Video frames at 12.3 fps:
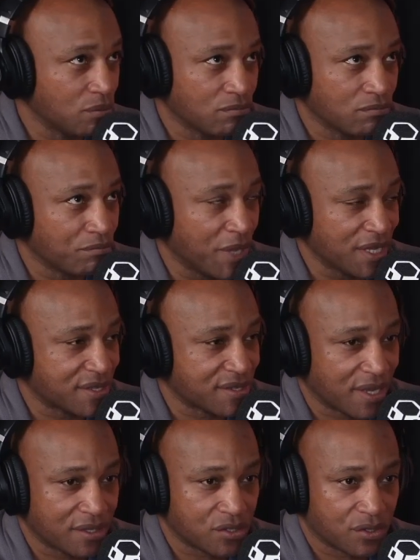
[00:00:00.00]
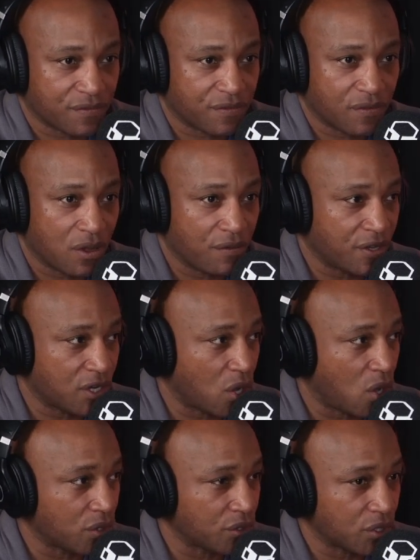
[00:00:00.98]
make sense of it
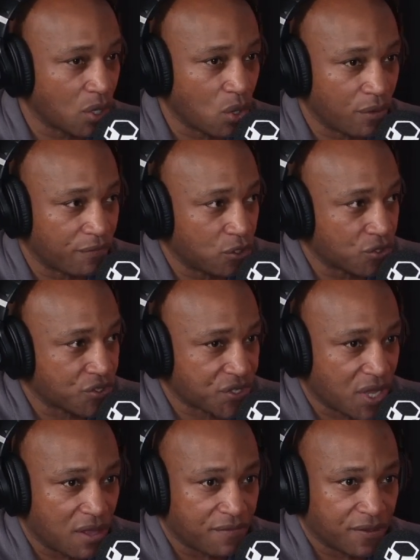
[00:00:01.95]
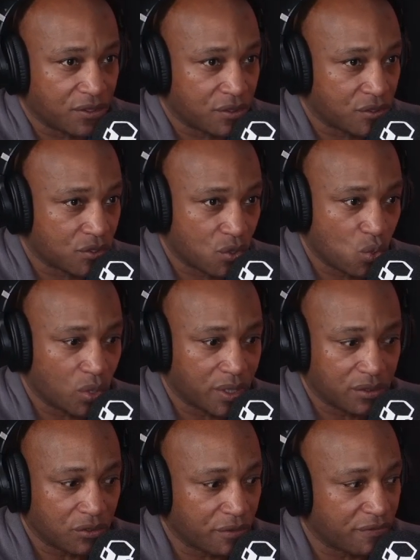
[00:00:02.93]
all, of yourself and the school and
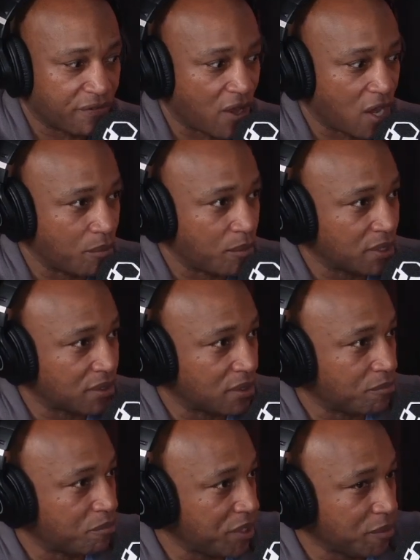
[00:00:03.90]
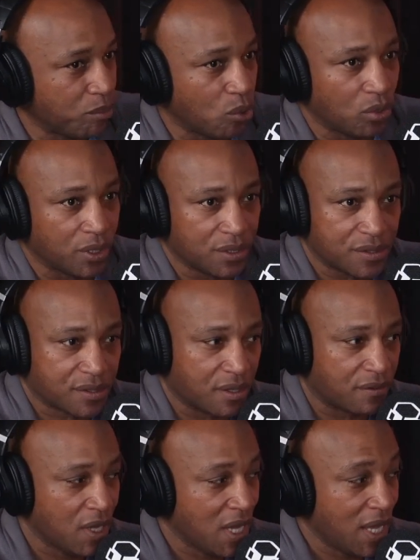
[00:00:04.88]
your environment and people and stuff,
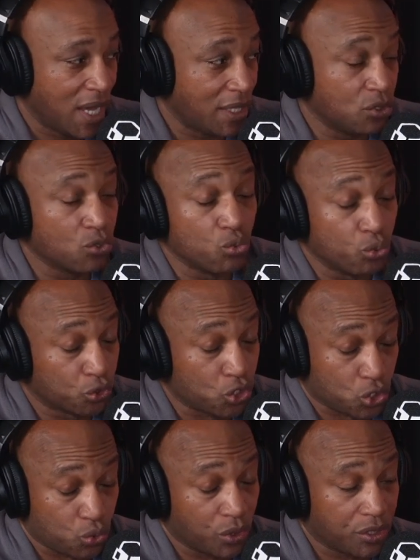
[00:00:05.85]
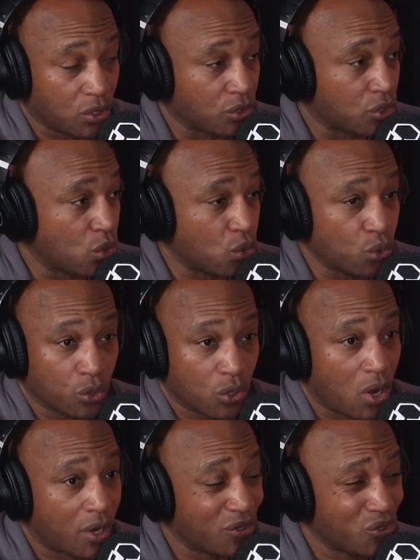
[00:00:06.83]
and you truly don't know who you
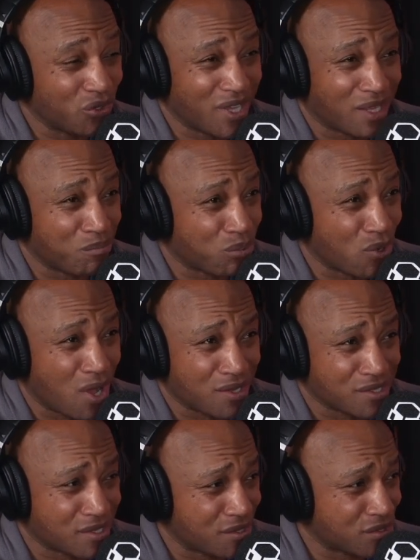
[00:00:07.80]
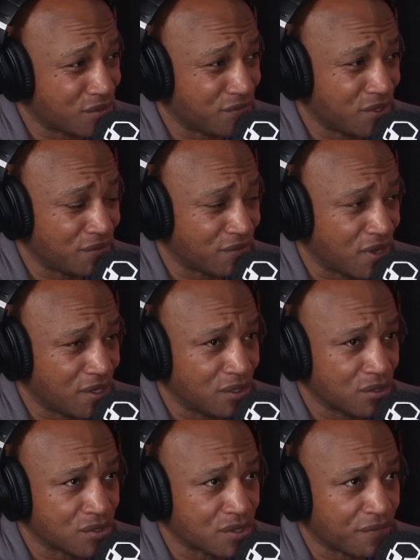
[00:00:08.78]
are. You're in that process of defining
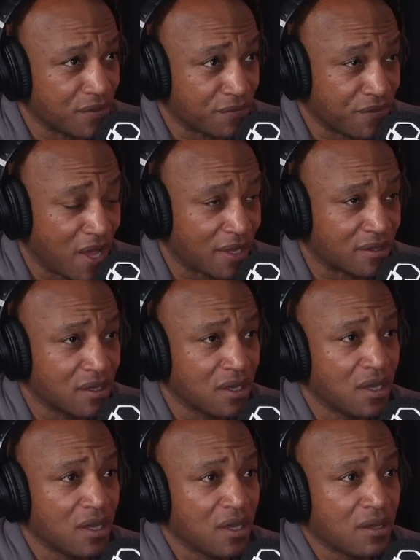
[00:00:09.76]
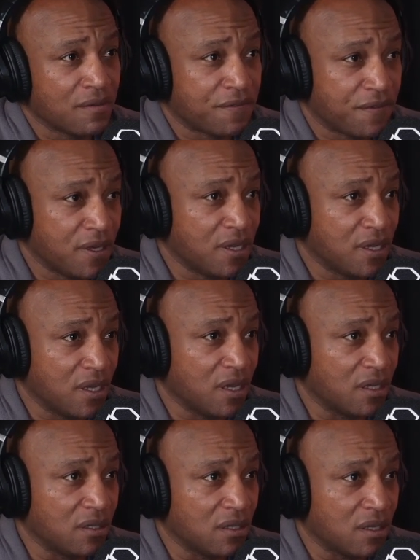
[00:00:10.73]
yourself. In fact, fitting
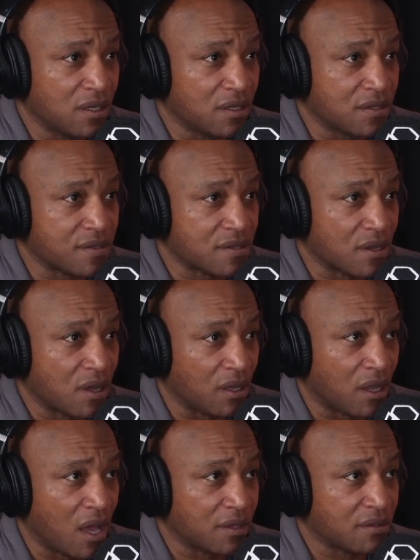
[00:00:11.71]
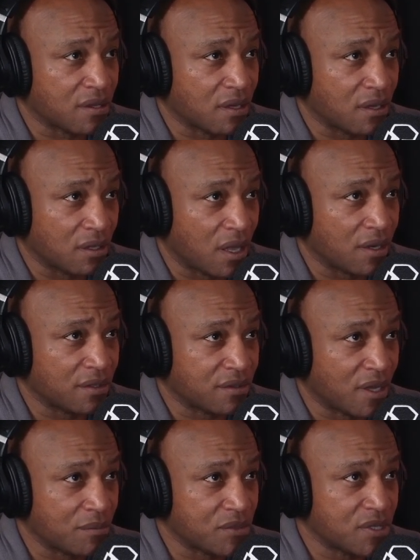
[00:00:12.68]
in is a lot of
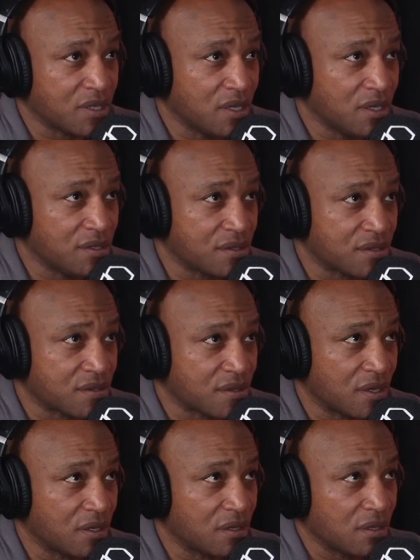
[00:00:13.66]
times the easiest thing